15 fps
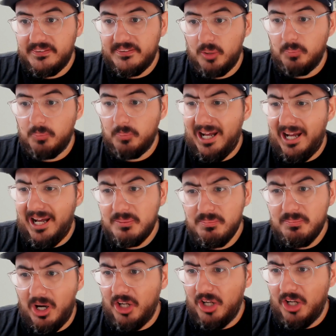But I'll be
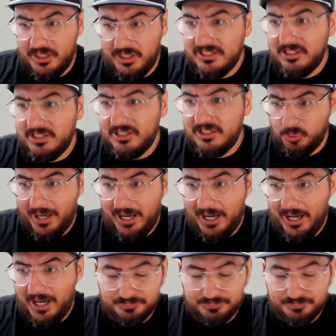moderating throughout.